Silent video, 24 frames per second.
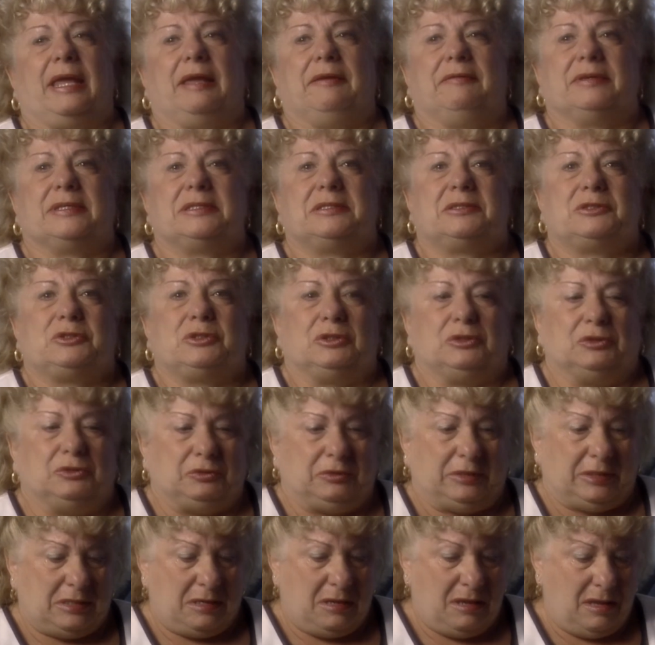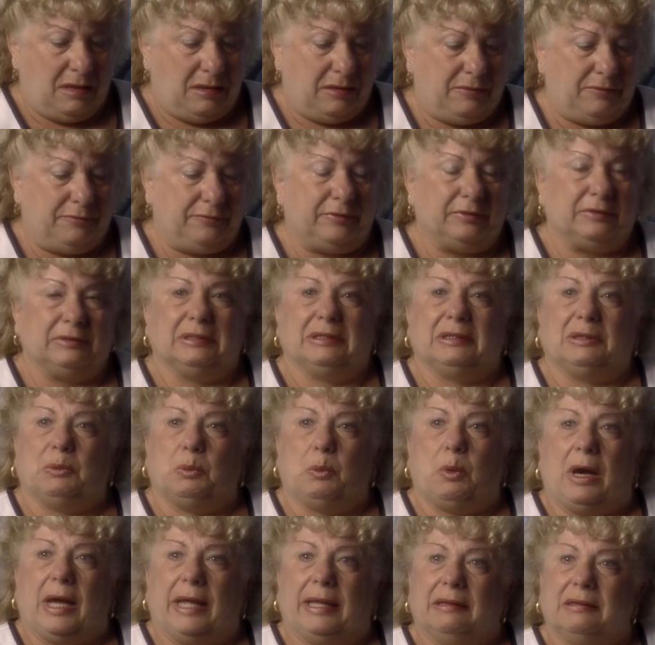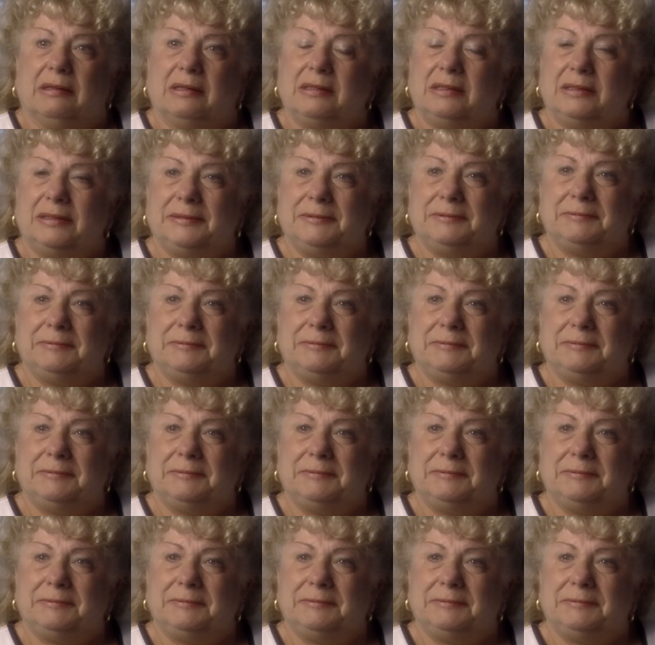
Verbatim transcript: gave us children for a little while,